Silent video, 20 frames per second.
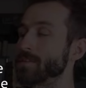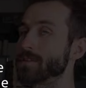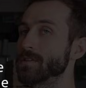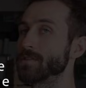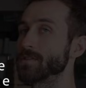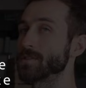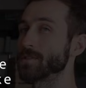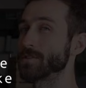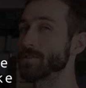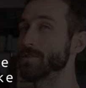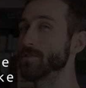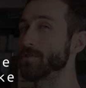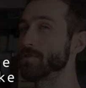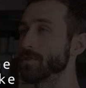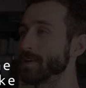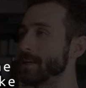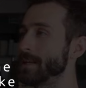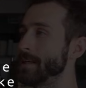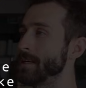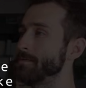servers are too
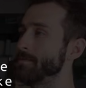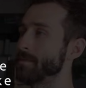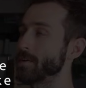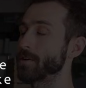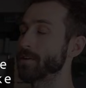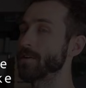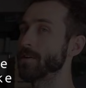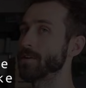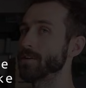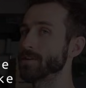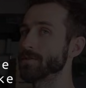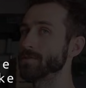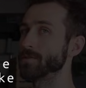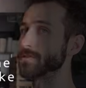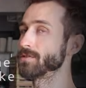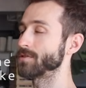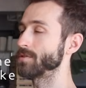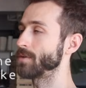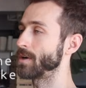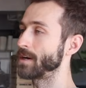greedy, they're calling
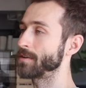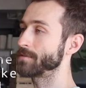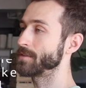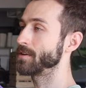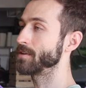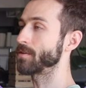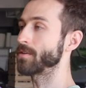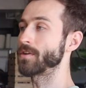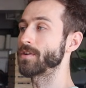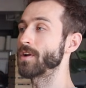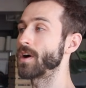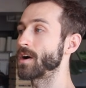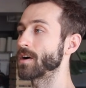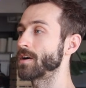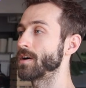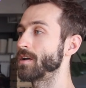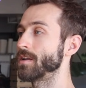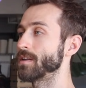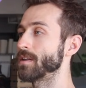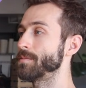tools too often, or they're not
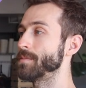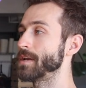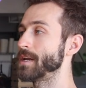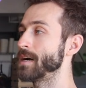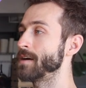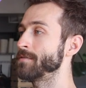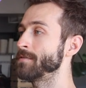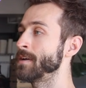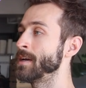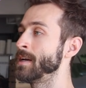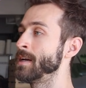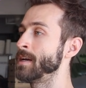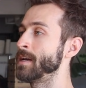calling them enough.